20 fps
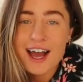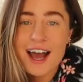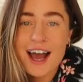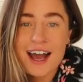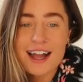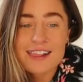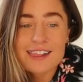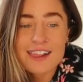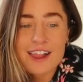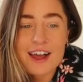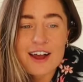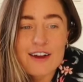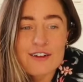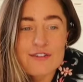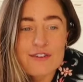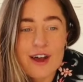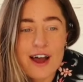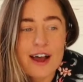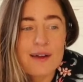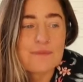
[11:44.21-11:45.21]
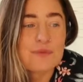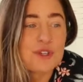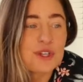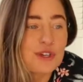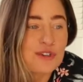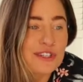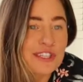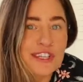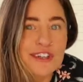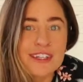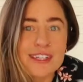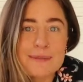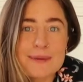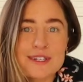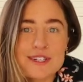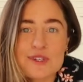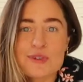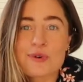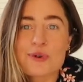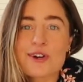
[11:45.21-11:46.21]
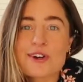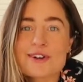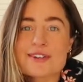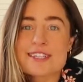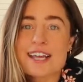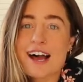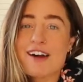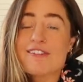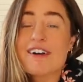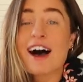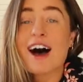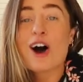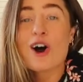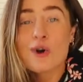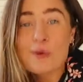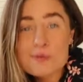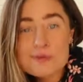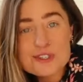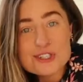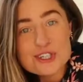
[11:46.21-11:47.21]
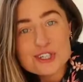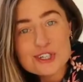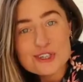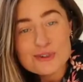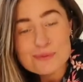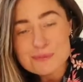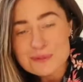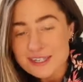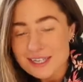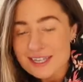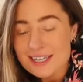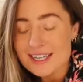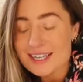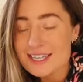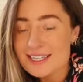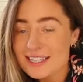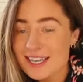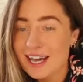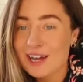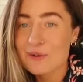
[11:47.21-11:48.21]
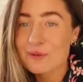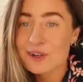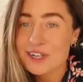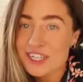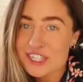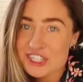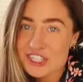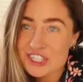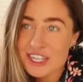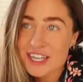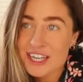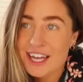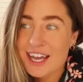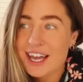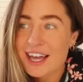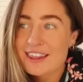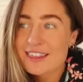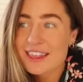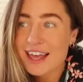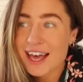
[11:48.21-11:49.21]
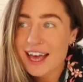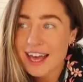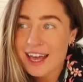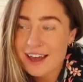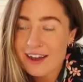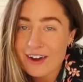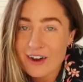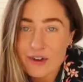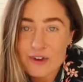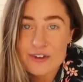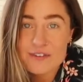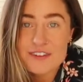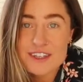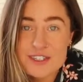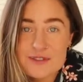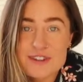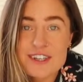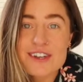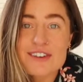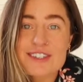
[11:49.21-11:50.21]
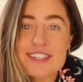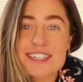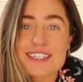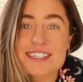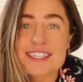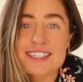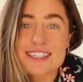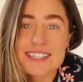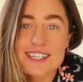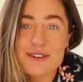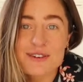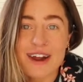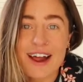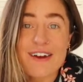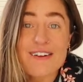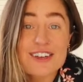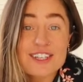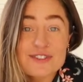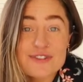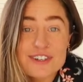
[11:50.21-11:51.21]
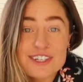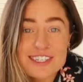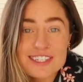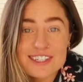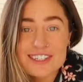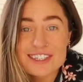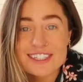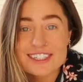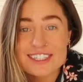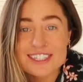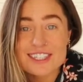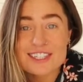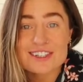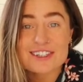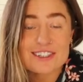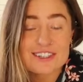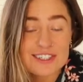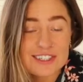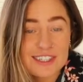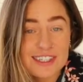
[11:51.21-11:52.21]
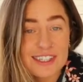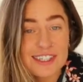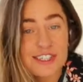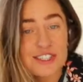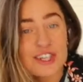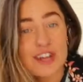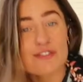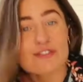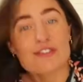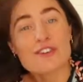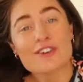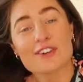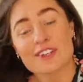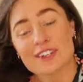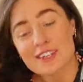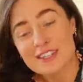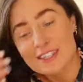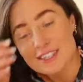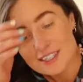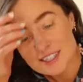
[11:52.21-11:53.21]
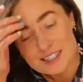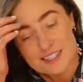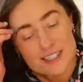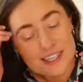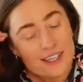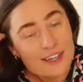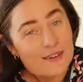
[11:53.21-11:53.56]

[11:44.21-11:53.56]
I love, you know, just hearing that my tutorials have helped you because I wish that all of these videos existed when I was first learning to, to shuffle because